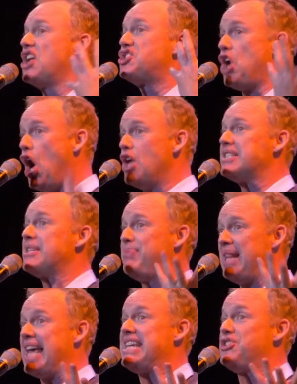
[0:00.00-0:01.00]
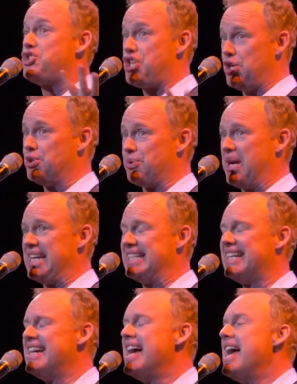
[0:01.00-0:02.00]
adults playing
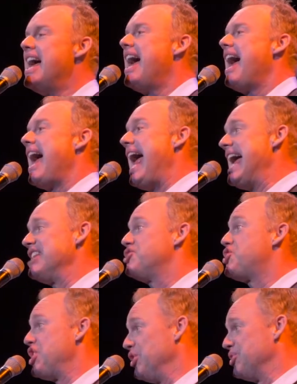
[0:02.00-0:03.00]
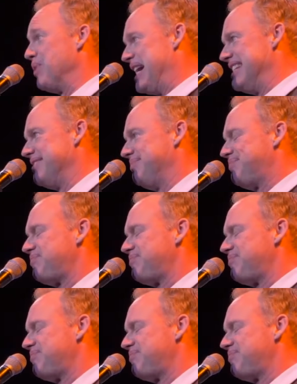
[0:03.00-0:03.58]
children and children.